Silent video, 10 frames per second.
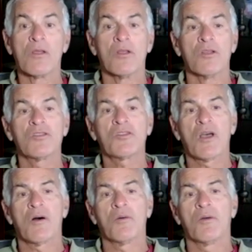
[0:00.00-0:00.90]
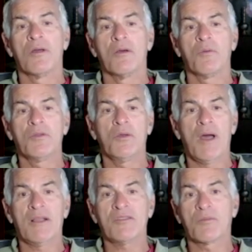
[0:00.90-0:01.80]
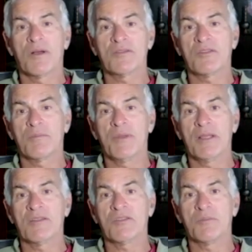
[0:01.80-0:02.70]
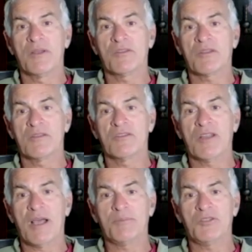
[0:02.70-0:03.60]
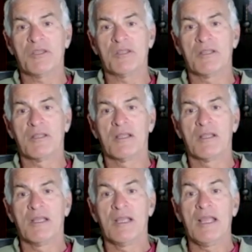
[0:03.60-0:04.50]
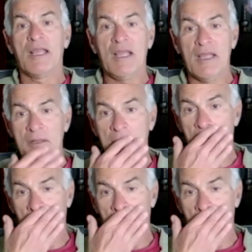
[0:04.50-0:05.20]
So when you ask what's the biggest misconception in